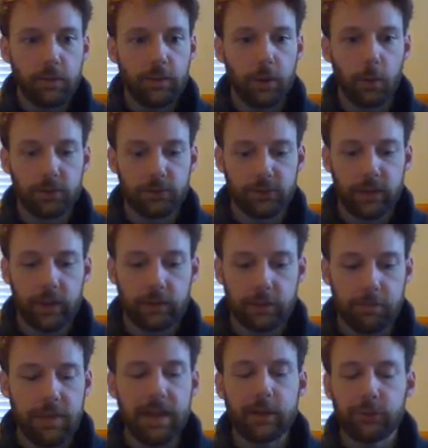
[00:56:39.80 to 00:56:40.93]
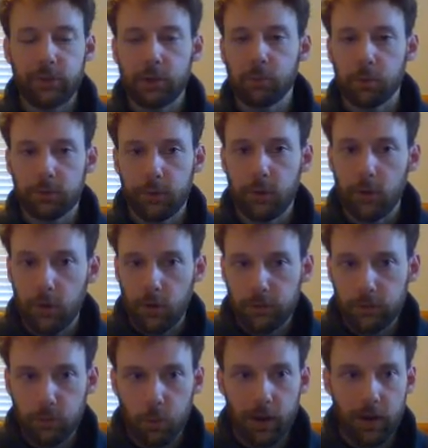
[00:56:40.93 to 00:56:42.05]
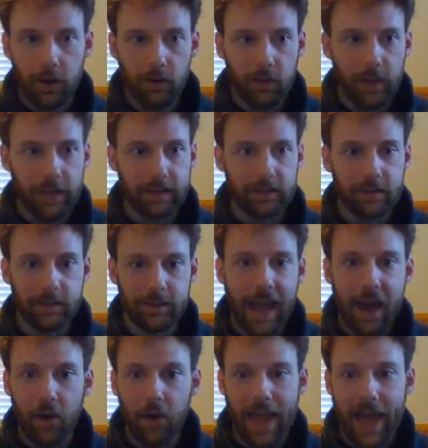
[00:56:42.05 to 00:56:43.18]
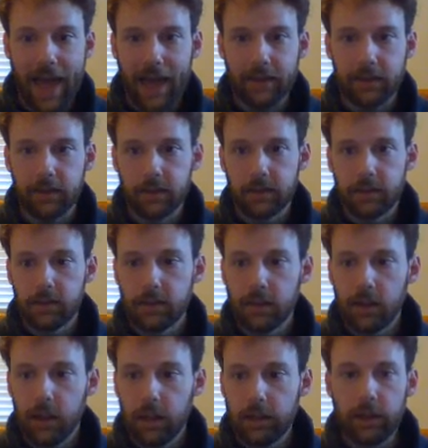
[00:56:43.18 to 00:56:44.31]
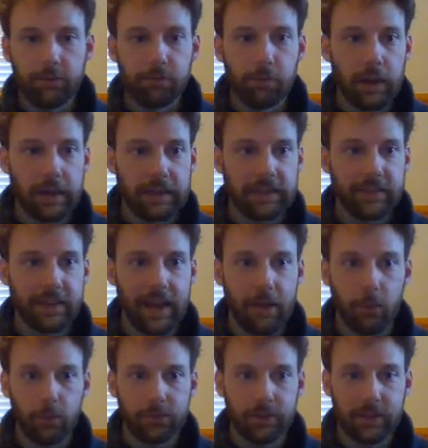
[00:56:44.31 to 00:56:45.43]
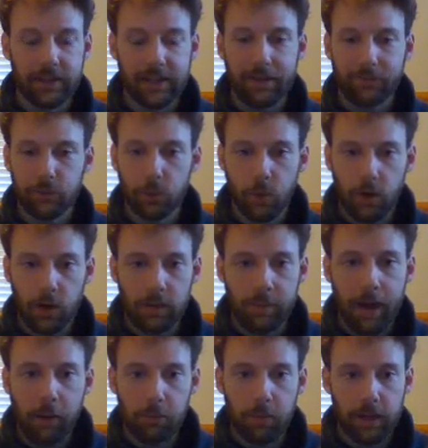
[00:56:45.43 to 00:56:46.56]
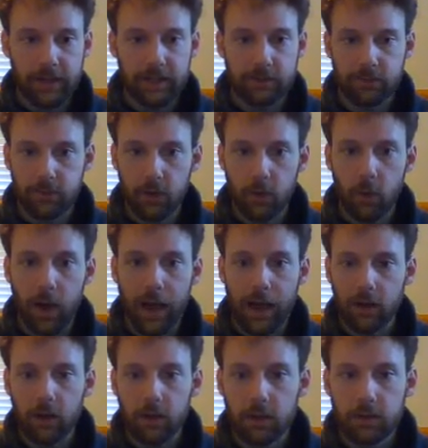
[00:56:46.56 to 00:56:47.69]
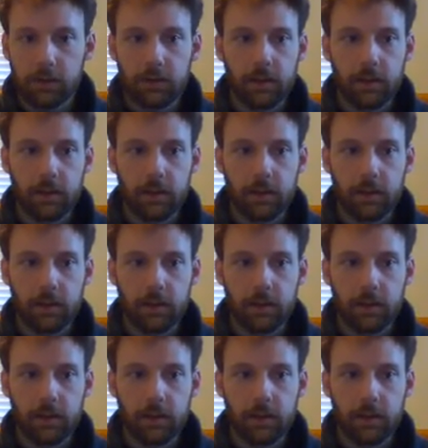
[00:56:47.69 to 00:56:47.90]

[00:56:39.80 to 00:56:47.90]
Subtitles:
there was diminishing returns where like now I had enough money that I wasn't going to have to worry about money for a while.